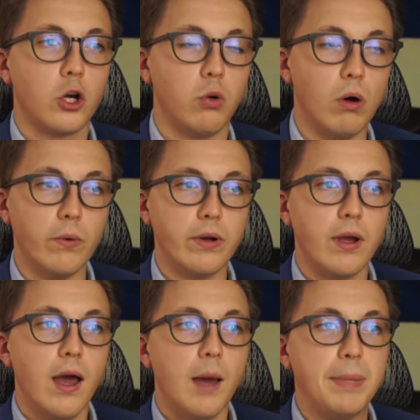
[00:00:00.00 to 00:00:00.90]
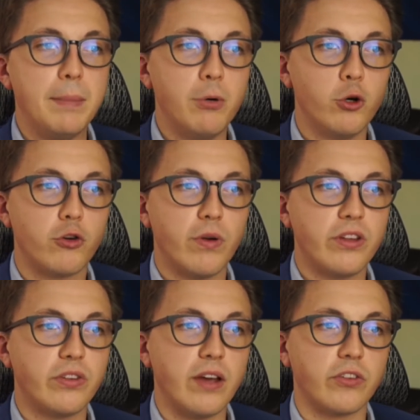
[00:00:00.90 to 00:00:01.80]
Quote, "People who
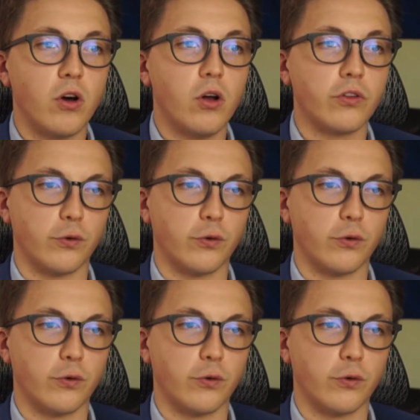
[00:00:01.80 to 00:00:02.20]
criticize calls